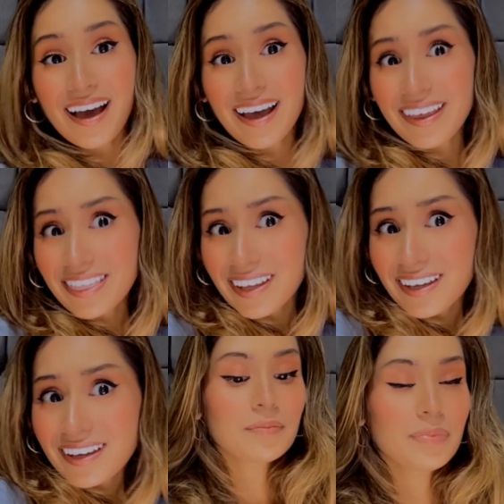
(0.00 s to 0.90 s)
I
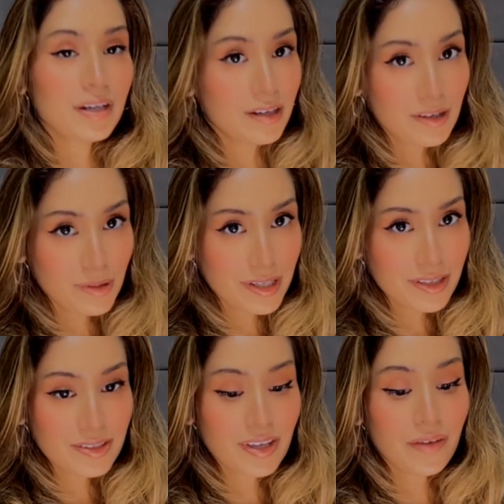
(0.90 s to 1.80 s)
think. But
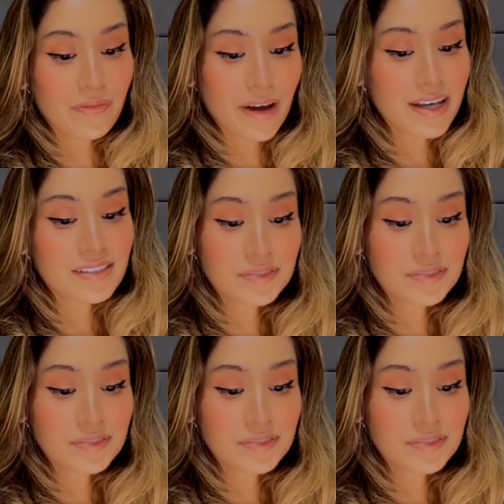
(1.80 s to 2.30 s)
anyways, fast